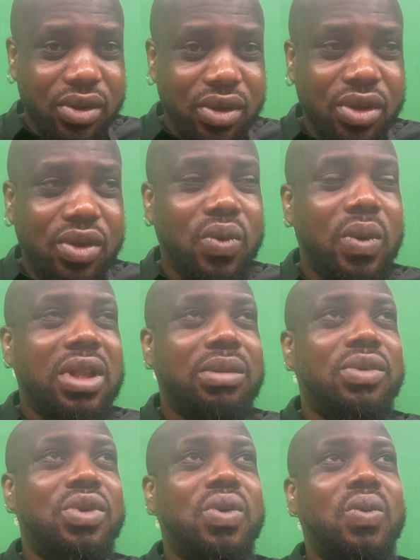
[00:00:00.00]
you
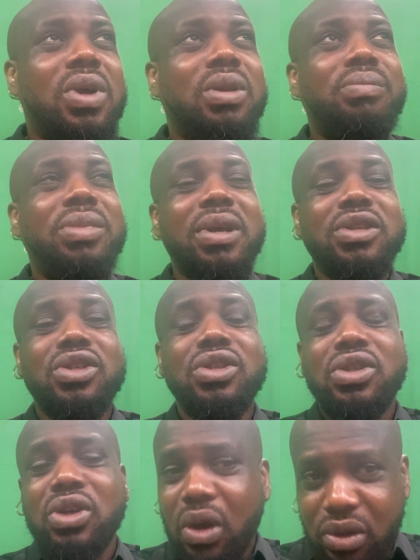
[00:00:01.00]
will be
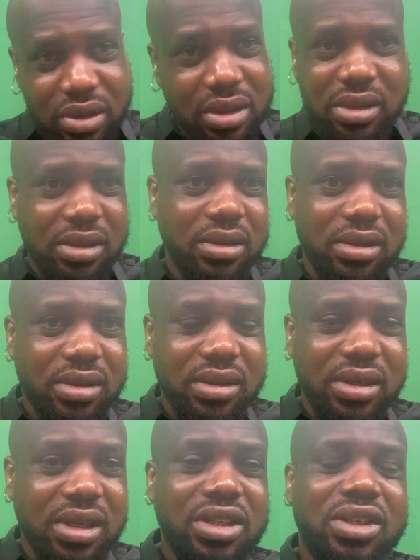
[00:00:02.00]
stunned.
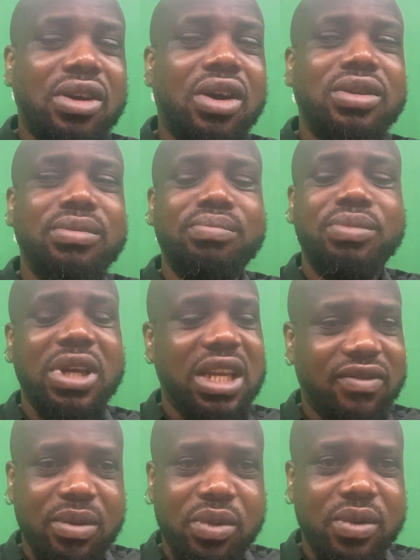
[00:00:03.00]
It's
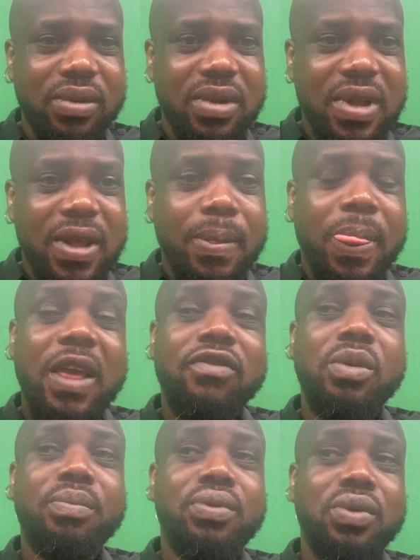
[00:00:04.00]
unbelievable. If
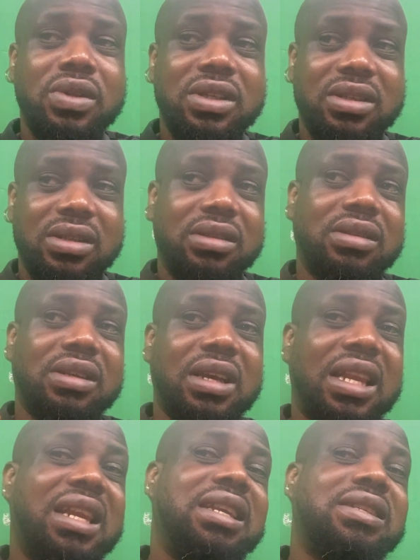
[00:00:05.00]
you put
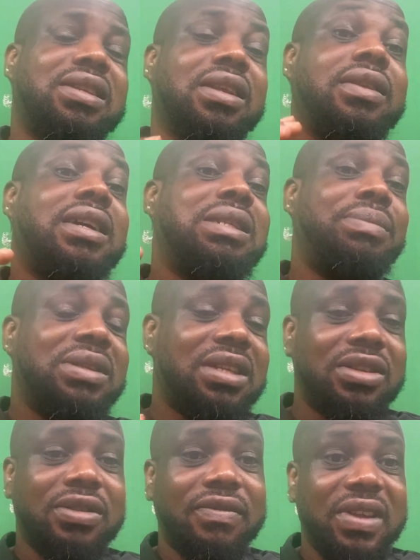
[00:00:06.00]
at least
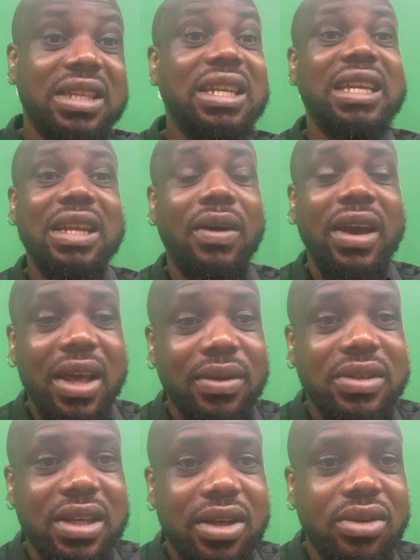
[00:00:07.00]
30% of that in our
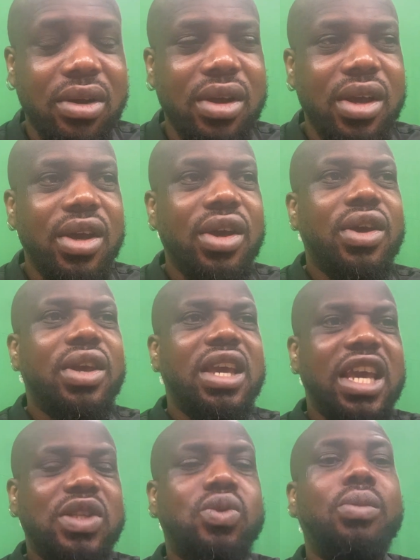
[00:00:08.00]
health sector,
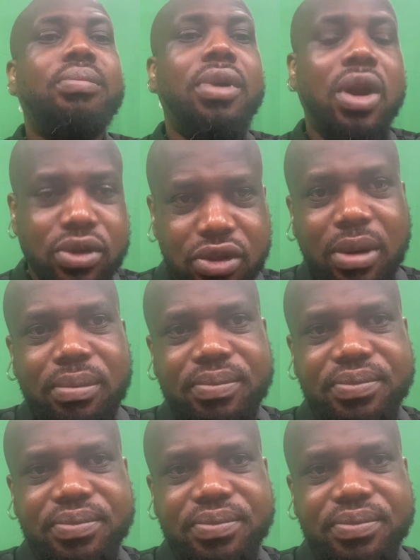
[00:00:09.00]
it will blossom